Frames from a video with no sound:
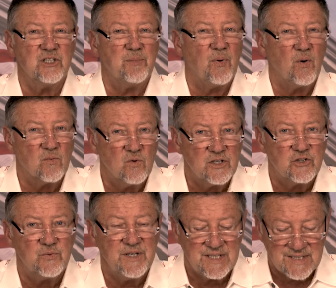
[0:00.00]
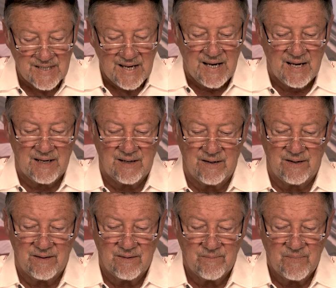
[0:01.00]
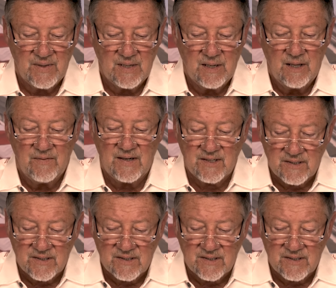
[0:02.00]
upon which we stand that